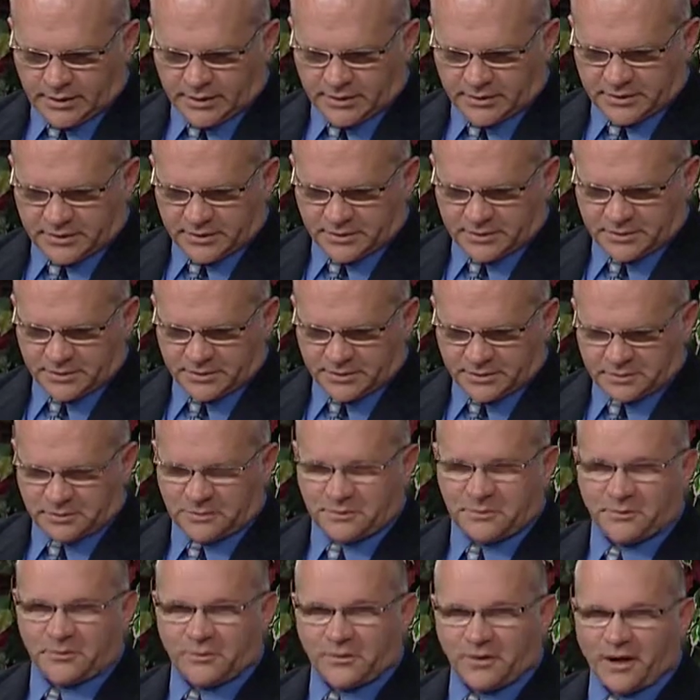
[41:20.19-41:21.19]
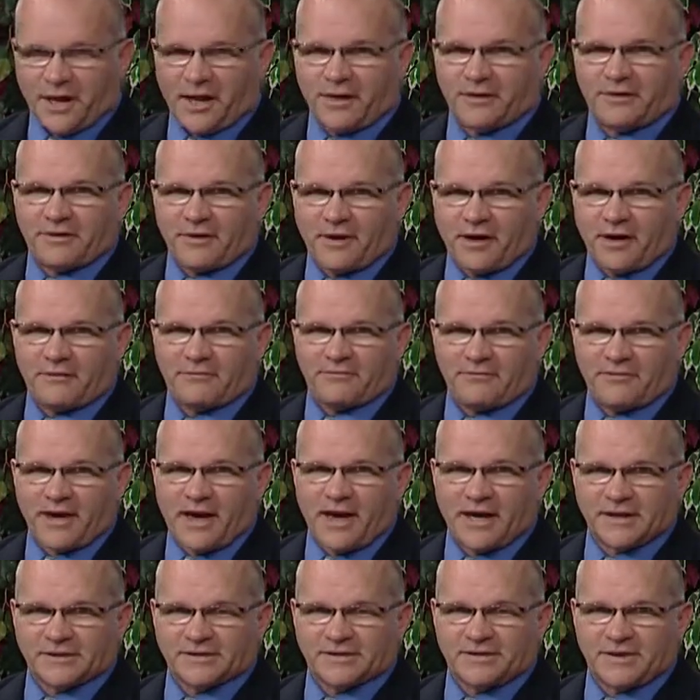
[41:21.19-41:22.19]
this, what I thought
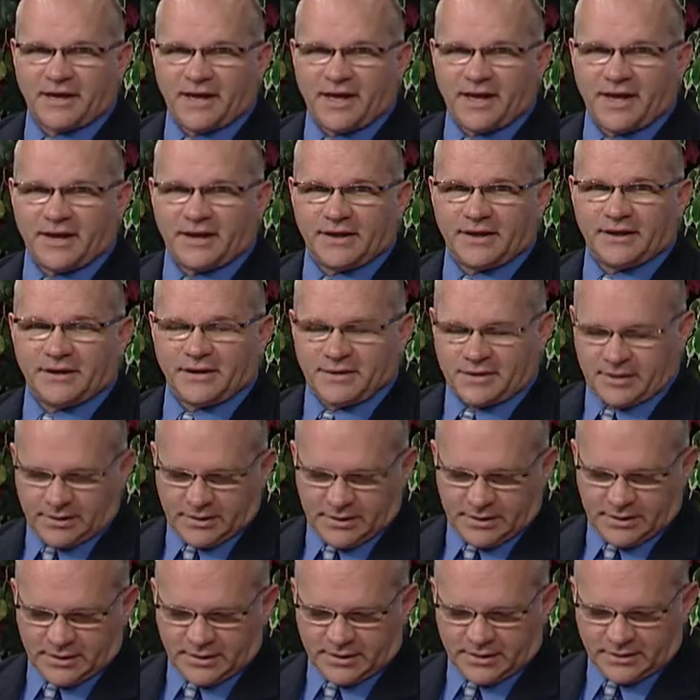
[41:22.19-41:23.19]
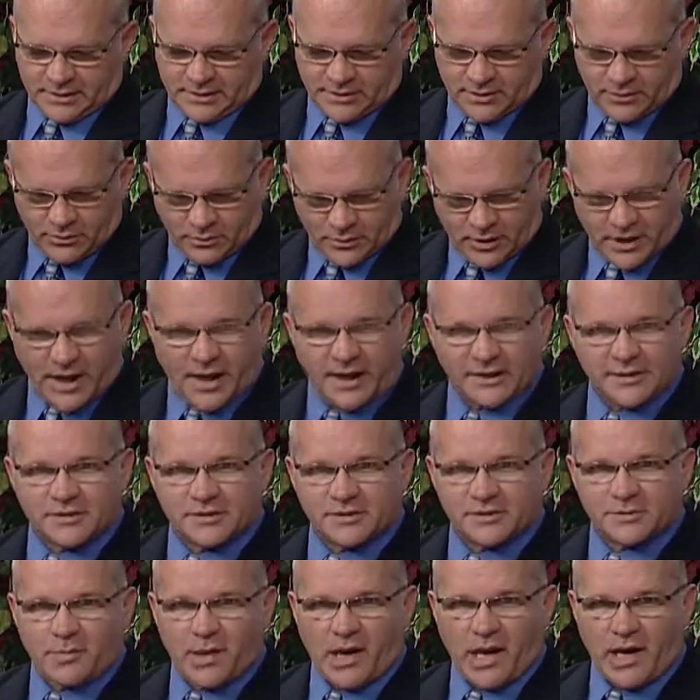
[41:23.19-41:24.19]
fascinating is here we got
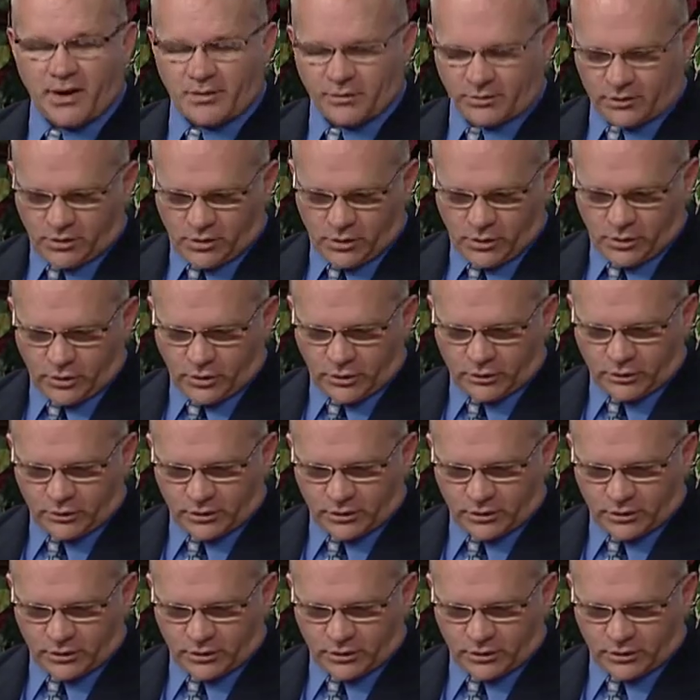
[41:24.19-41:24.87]
this pattern going.